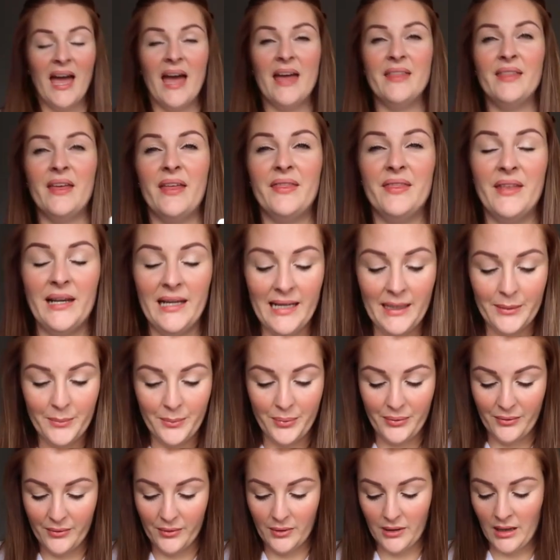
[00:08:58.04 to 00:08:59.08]
And then the
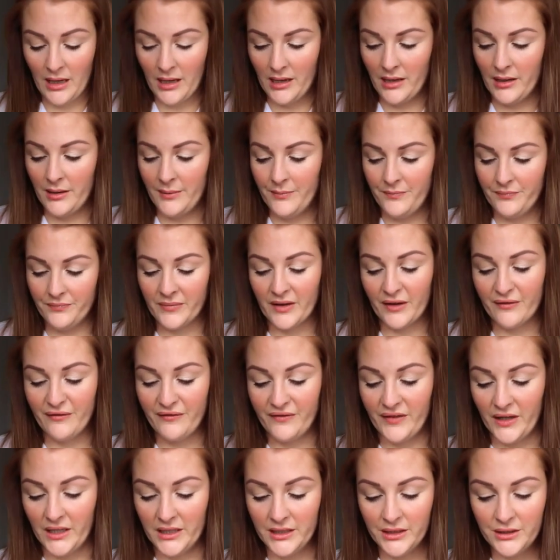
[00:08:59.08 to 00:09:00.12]
lip
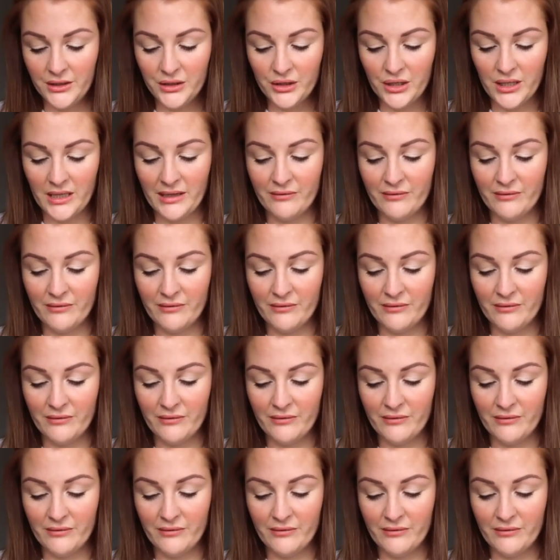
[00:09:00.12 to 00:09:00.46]
fudge